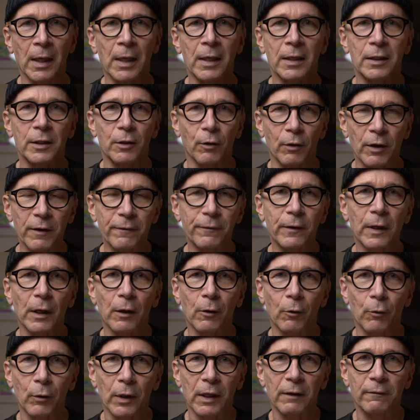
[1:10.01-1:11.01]
So if
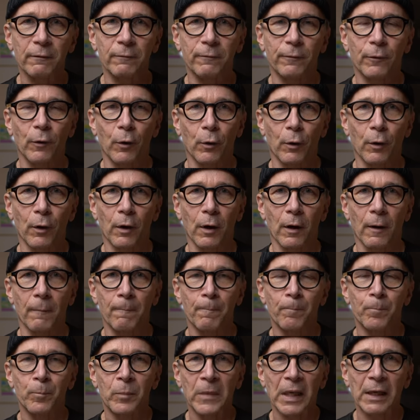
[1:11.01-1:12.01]
you're looking for
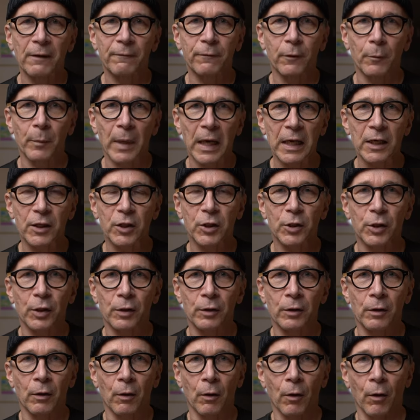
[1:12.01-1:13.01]

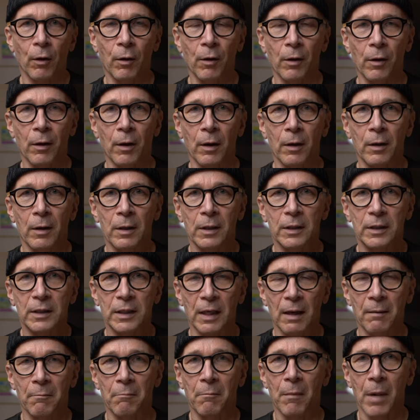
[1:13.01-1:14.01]
information on
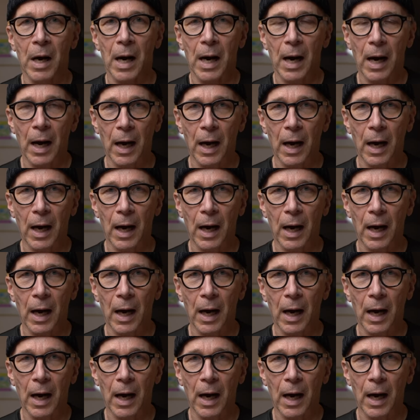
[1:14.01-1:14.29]
some